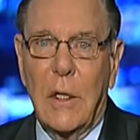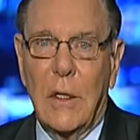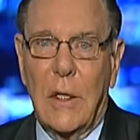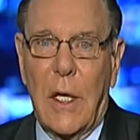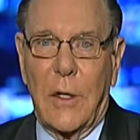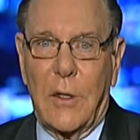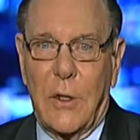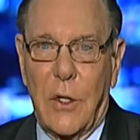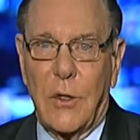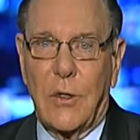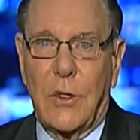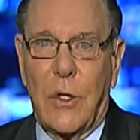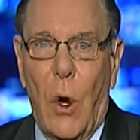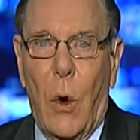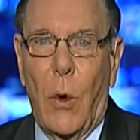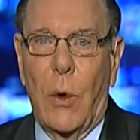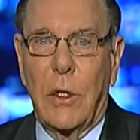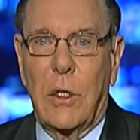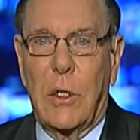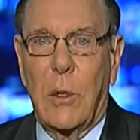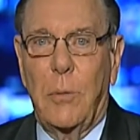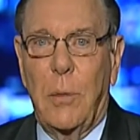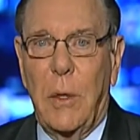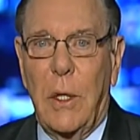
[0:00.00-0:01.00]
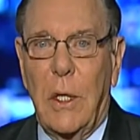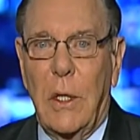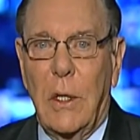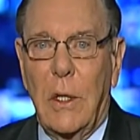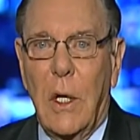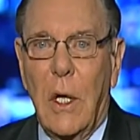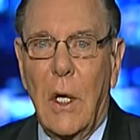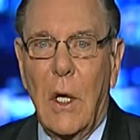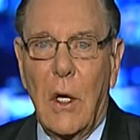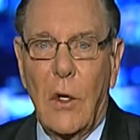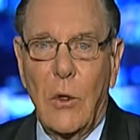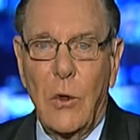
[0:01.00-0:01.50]
that there's going to
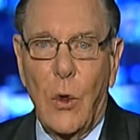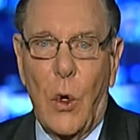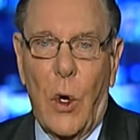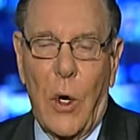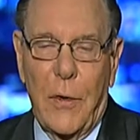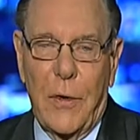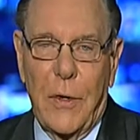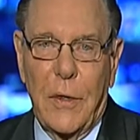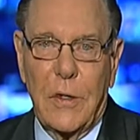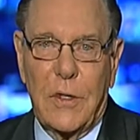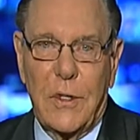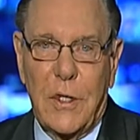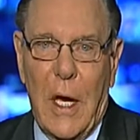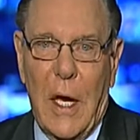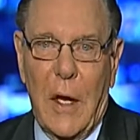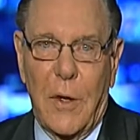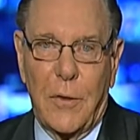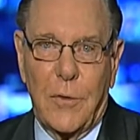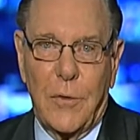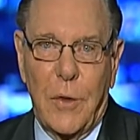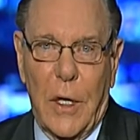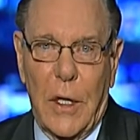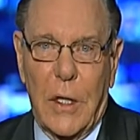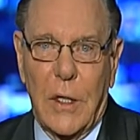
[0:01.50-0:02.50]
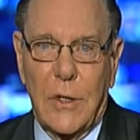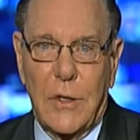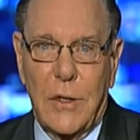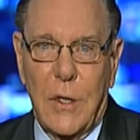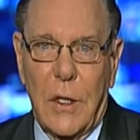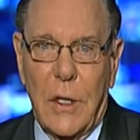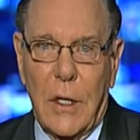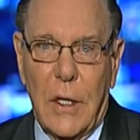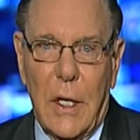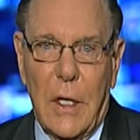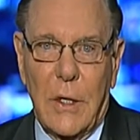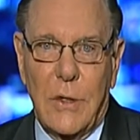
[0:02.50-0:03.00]
be North and South
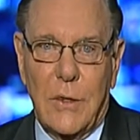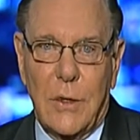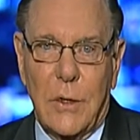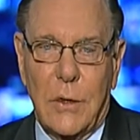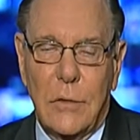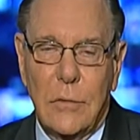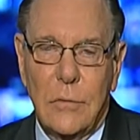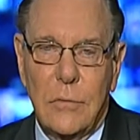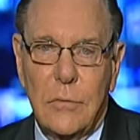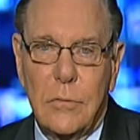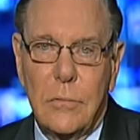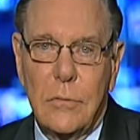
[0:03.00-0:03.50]
reconciliation.